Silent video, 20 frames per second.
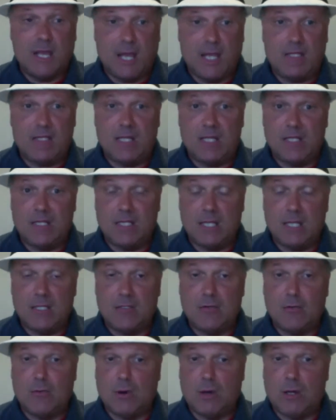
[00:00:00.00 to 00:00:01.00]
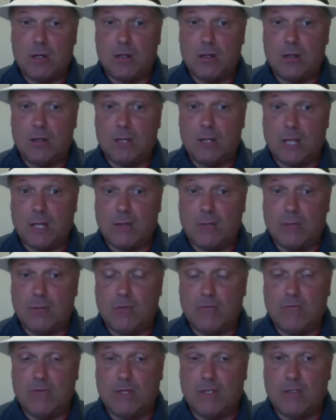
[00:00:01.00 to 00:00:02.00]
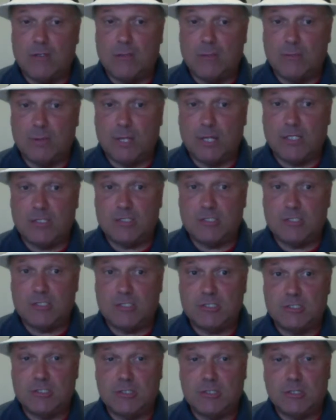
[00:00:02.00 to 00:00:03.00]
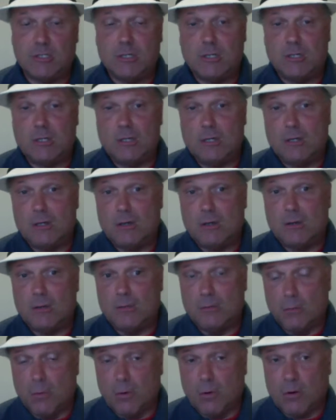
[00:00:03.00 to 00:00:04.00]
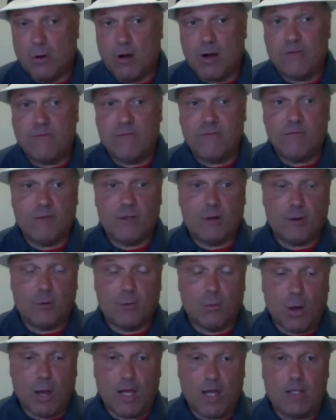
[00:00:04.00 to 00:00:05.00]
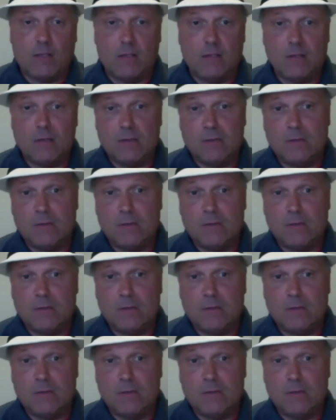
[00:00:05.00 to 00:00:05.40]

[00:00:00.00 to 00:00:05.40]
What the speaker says: and they tend to want to like move into places more often that are white.